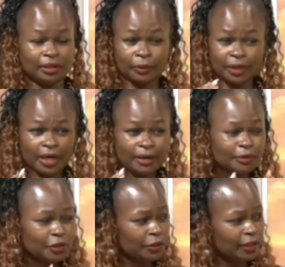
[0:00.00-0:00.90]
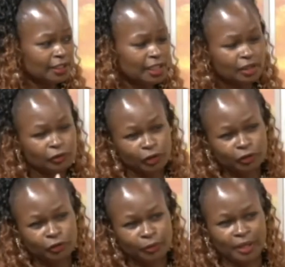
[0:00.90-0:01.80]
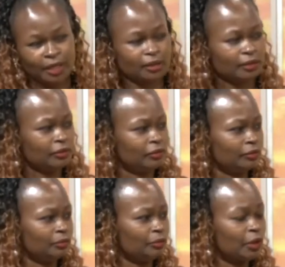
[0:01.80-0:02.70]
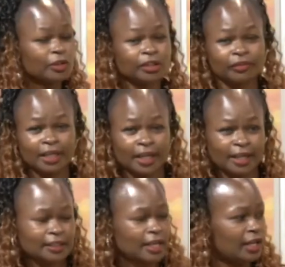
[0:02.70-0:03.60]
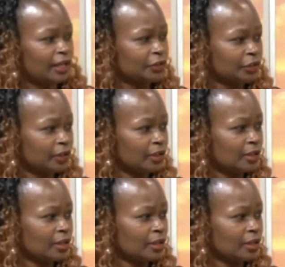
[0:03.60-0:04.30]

They will come to you and tell you, vote for me because of the next election.